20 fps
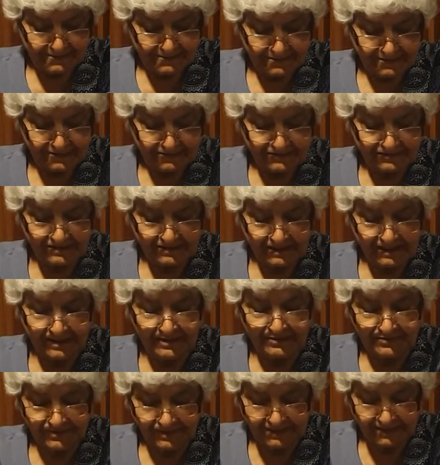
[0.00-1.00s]
is
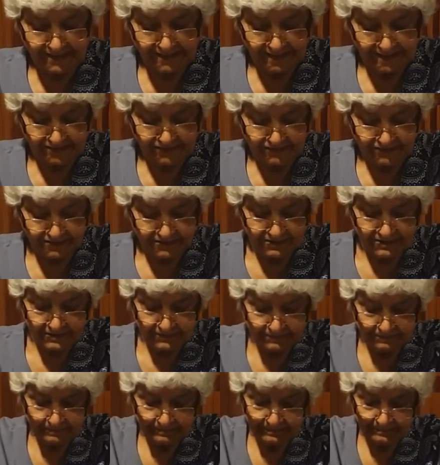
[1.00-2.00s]
interconnected,
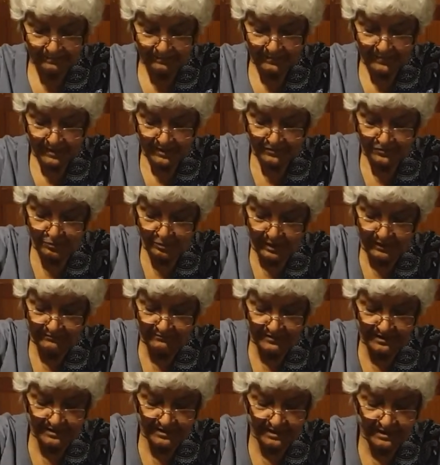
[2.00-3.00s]
so
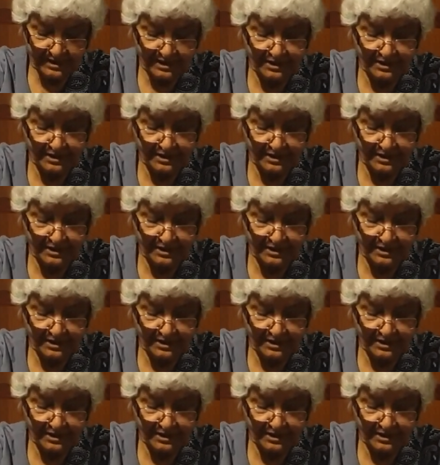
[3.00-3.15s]
everything